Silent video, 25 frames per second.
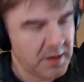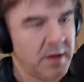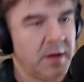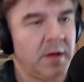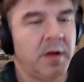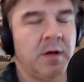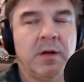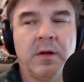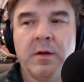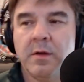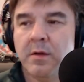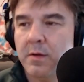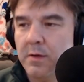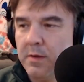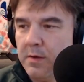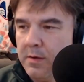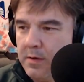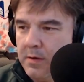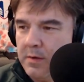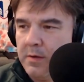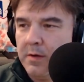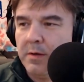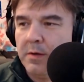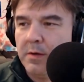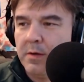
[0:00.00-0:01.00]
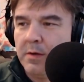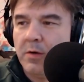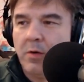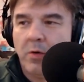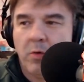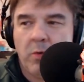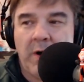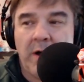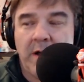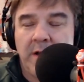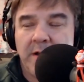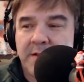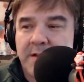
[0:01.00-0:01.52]
But
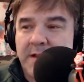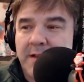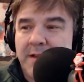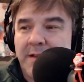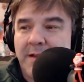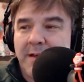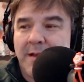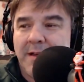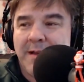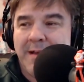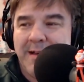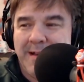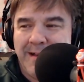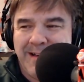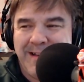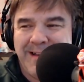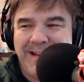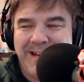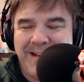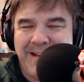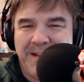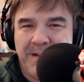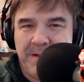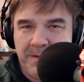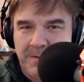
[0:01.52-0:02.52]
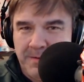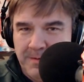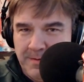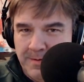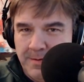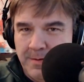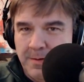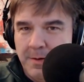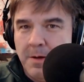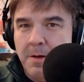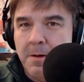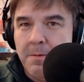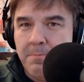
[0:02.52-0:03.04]
you just gotta wonder when enough is.
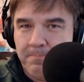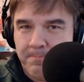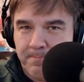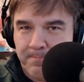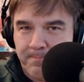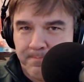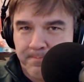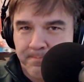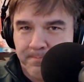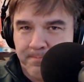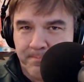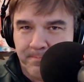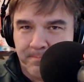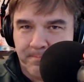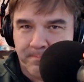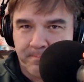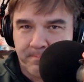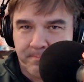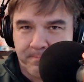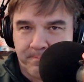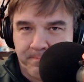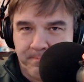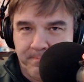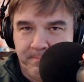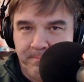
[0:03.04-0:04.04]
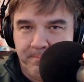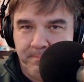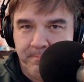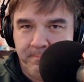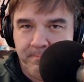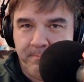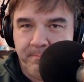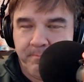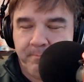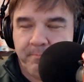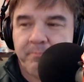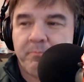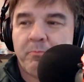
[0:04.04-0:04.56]
You're like, I've stuck
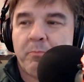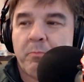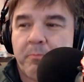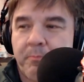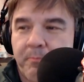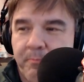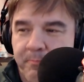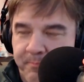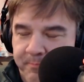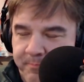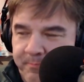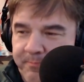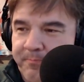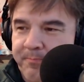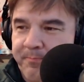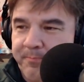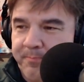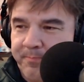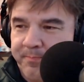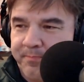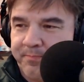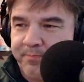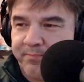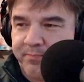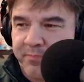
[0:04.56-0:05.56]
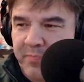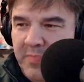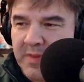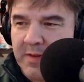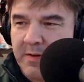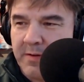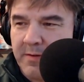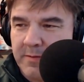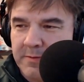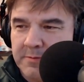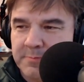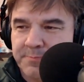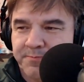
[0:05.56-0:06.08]
so much
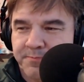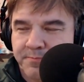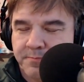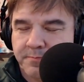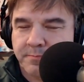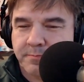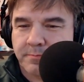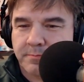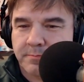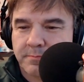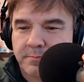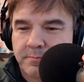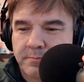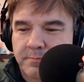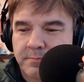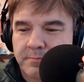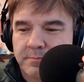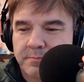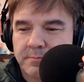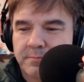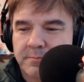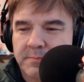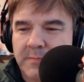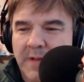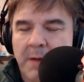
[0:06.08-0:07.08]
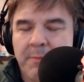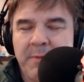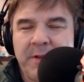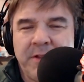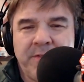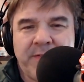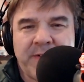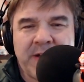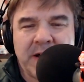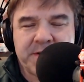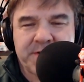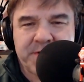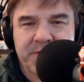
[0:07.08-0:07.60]
money into this. I don't know. I mean,
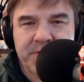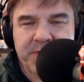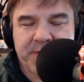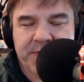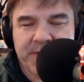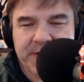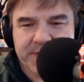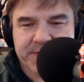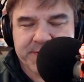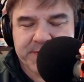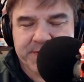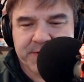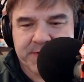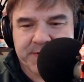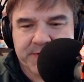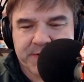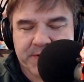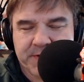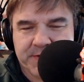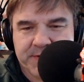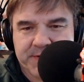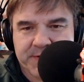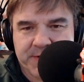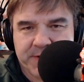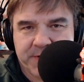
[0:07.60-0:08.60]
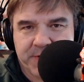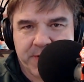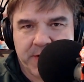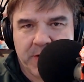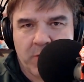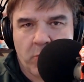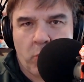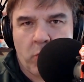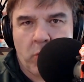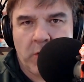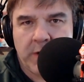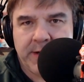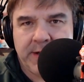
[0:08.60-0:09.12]
you've got two things to consider
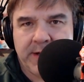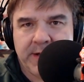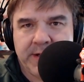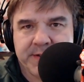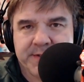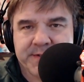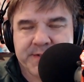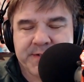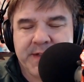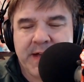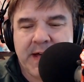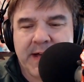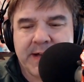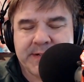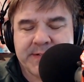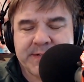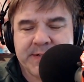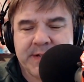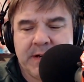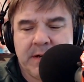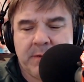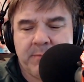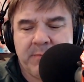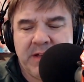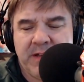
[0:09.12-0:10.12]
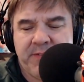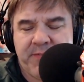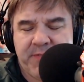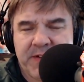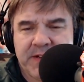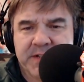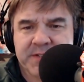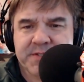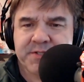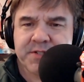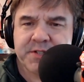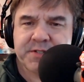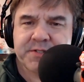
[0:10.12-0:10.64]
here. One is that if
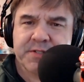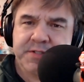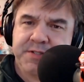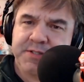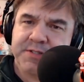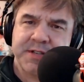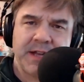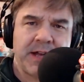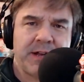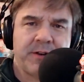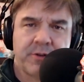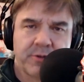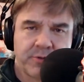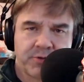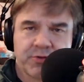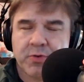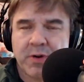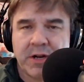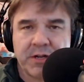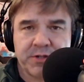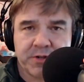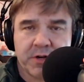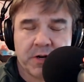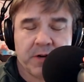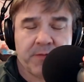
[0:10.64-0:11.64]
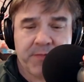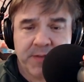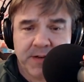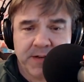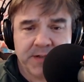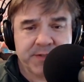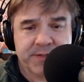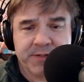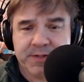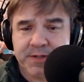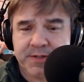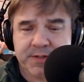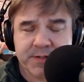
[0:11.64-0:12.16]
it is just a standard treasure, if it
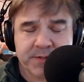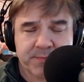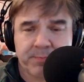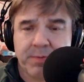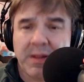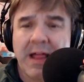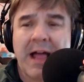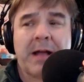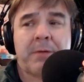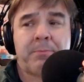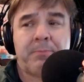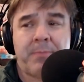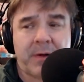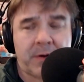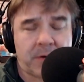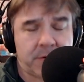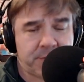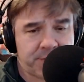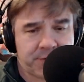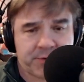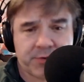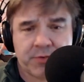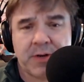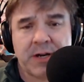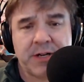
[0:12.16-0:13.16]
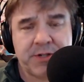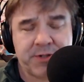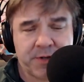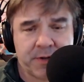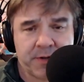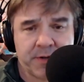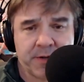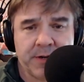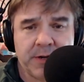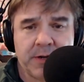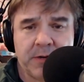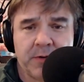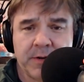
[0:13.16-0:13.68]
is just Blackbeard's
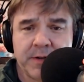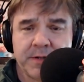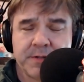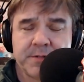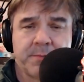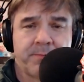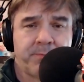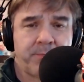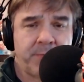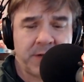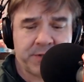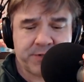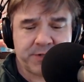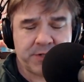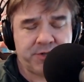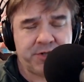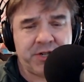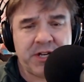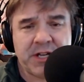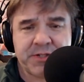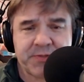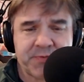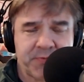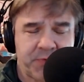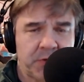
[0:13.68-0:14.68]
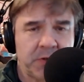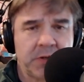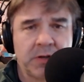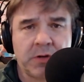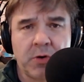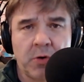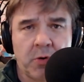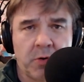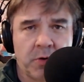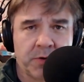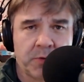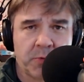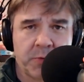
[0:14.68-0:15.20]
treasure, you know, and it's a chest full of
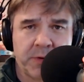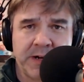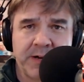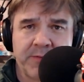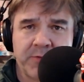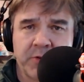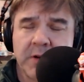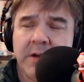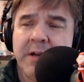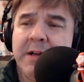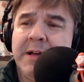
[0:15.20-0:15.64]
gold or whatever,